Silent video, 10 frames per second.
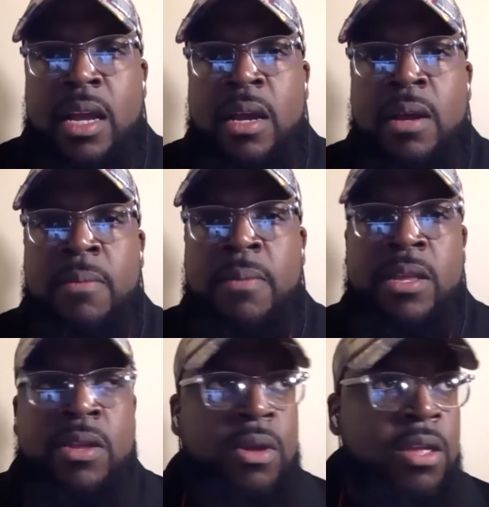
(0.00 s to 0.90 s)
Um,
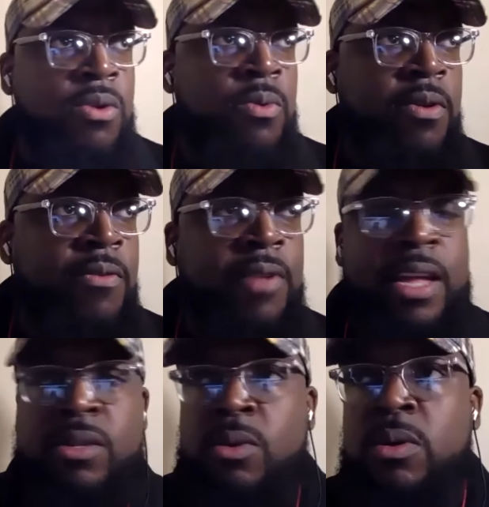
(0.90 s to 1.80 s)
and you and you
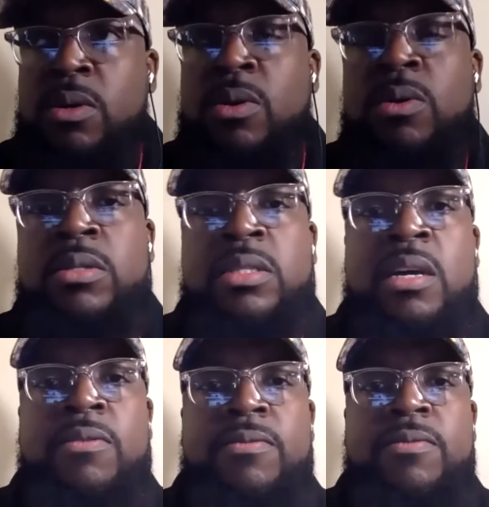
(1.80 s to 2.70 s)
reflect on on
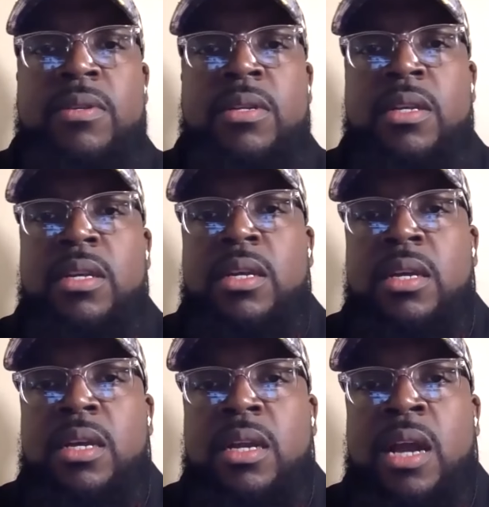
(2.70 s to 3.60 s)
self,
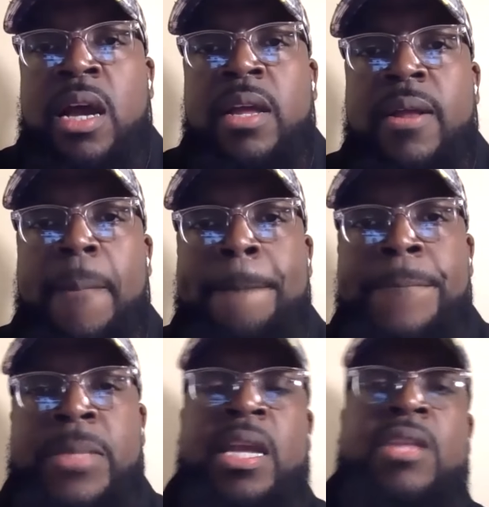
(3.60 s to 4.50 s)
right?
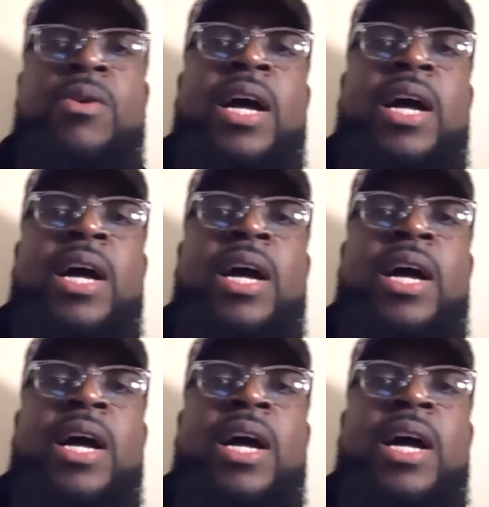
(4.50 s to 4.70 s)
and